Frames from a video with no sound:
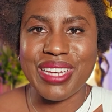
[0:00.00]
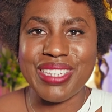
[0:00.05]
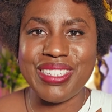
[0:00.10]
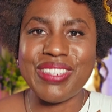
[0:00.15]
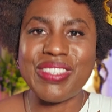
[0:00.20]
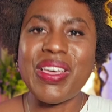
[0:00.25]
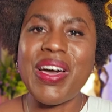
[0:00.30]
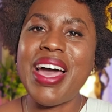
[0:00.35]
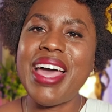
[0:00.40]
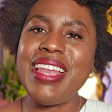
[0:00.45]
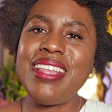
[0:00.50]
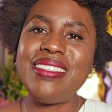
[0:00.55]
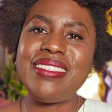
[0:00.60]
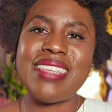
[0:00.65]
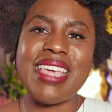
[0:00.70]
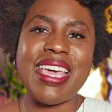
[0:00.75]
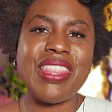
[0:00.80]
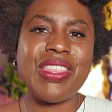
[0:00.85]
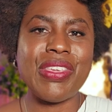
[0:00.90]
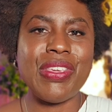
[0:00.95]
Just go ahead and
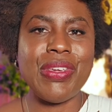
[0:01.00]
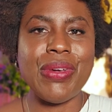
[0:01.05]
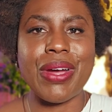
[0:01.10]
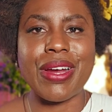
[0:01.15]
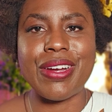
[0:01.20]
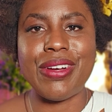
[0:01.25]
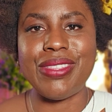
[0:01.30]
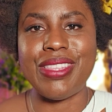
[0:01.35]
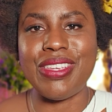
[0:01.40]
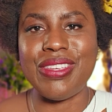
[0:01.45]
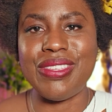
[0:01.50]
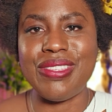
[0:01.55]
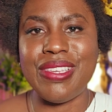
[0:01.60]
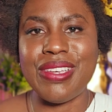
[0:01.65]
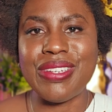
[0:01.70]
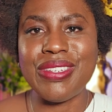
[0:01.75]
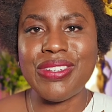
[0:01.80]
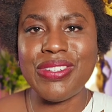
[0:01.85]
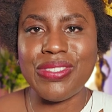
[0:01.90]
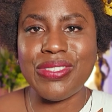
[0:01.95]
scan the QR code that you
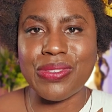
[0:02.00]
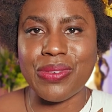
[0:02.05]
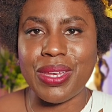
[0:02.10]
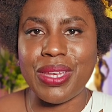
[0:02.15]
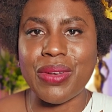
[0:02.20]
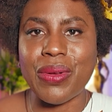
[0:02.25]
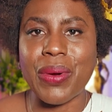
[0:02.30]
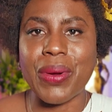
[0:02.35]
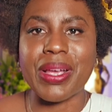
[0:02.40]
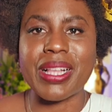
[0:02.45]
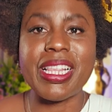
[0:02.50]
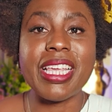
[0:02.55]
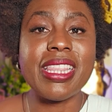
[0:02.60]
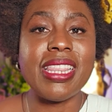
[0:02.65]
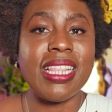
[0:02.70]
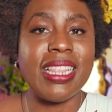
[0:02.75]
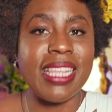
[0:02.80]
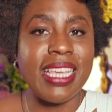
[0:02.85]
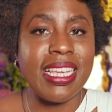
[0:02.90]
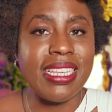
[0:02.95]
see on your screen or click
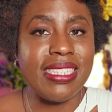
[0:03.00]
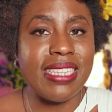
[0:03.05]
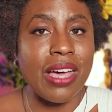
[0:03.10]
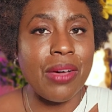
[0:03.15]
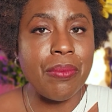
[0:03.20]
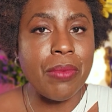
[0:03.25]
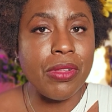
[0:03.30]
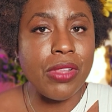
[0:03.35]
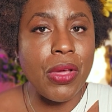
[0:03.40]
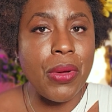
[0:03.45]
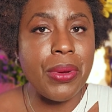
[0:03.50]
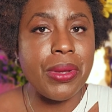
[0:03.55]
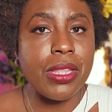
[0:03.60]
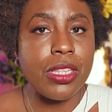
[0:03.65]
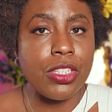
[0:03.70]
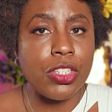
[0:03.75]
the link down below in the